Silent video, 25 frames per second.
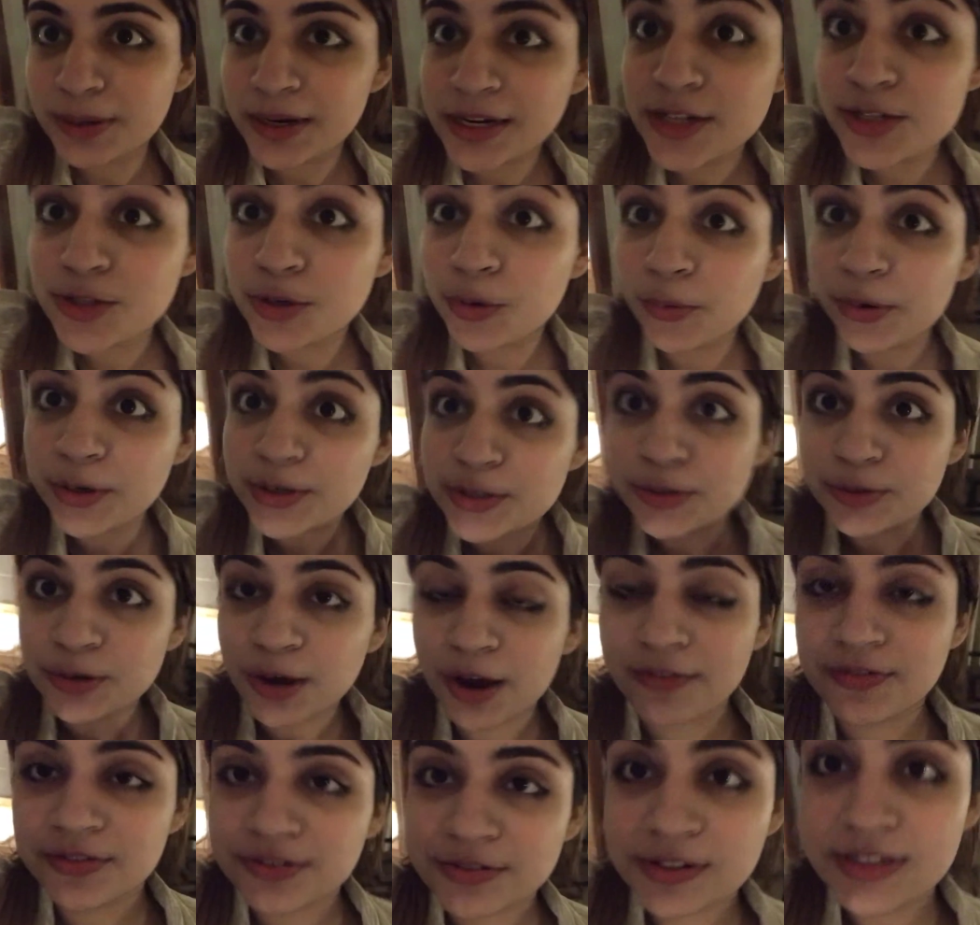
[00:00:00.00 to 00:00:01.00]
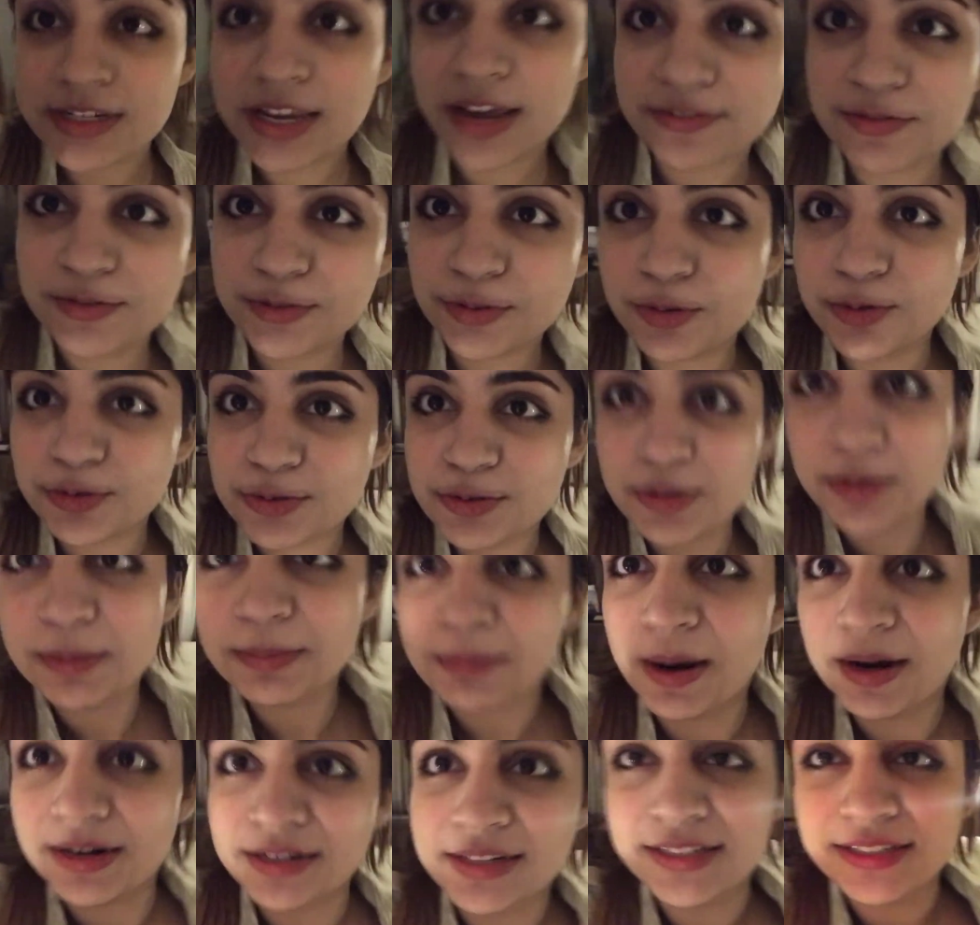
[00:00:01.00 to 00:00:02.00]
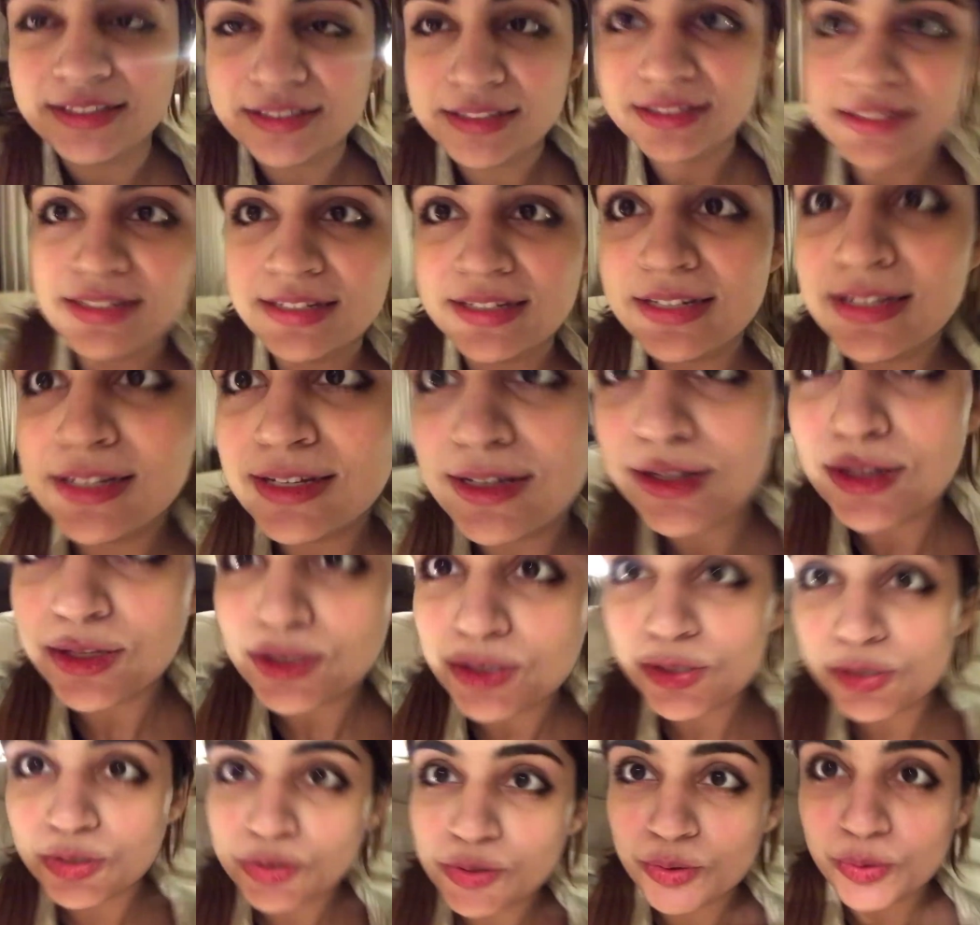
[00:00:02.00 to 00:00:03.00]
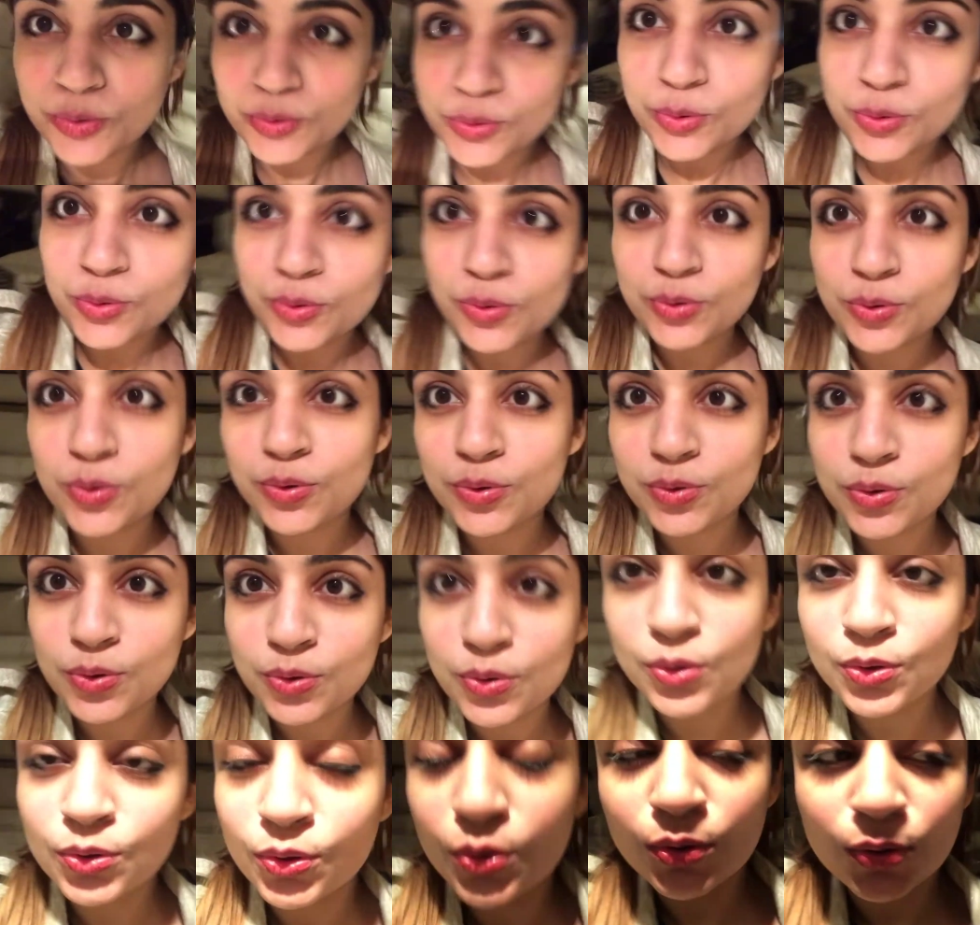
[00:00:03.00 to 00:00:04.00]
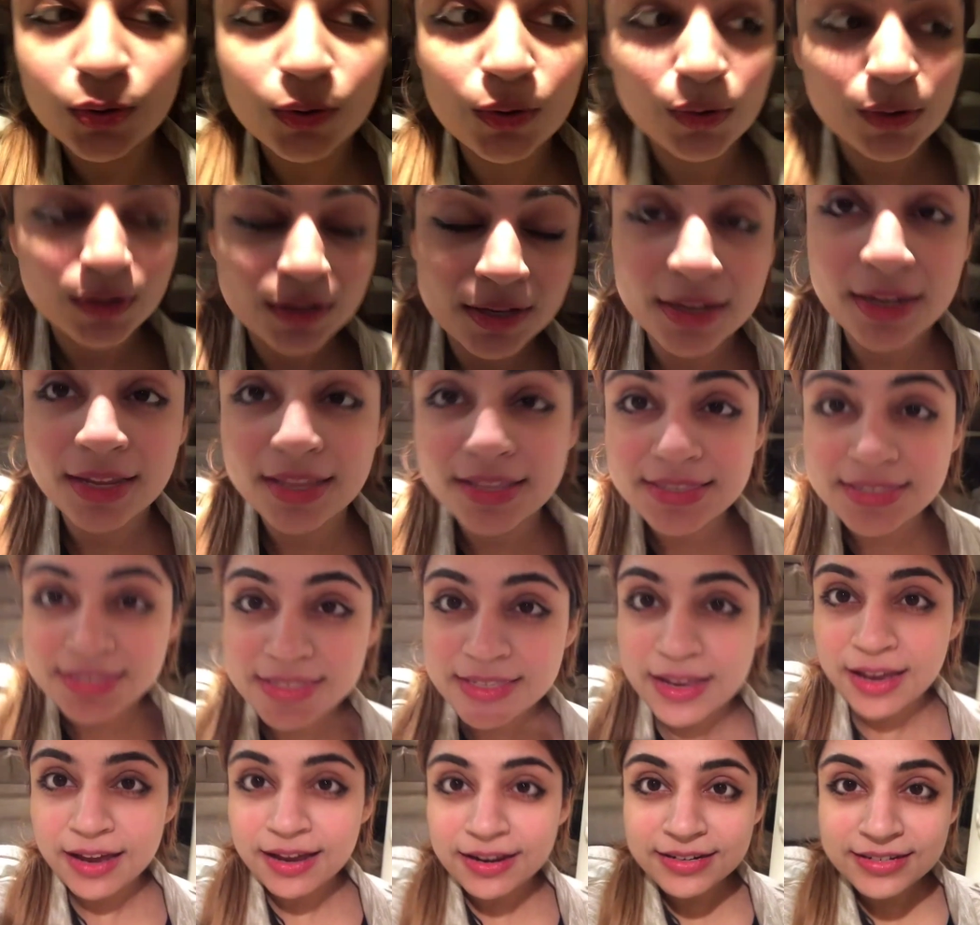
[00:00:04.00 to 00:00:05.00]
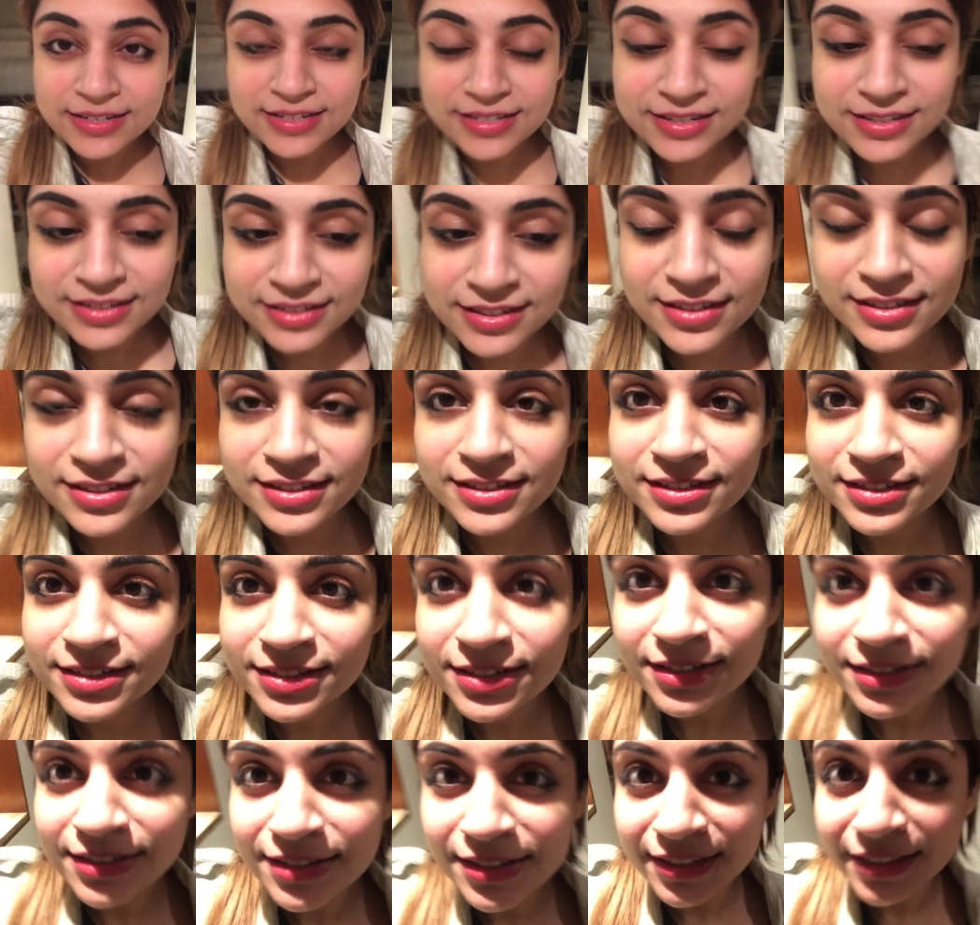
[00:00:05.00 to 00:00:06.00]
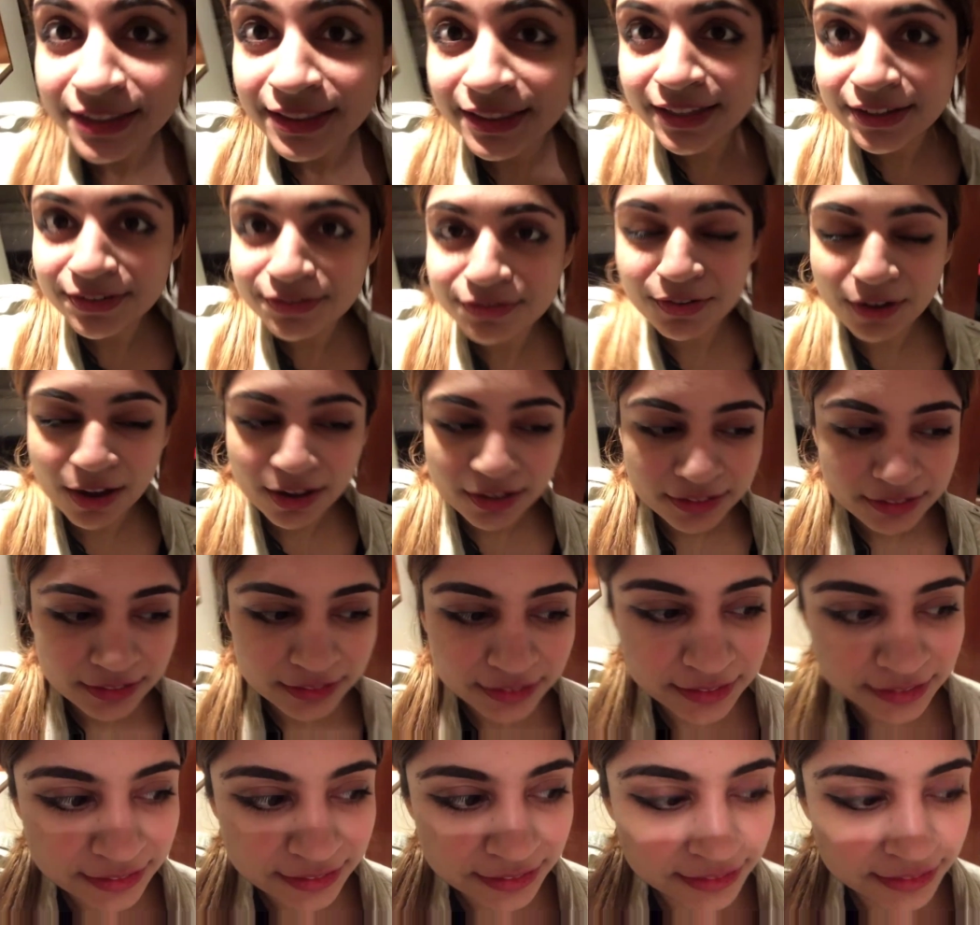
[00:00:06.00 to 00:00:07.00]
I'll show it to you afterwards. I have to go to a party. So let's start the fun.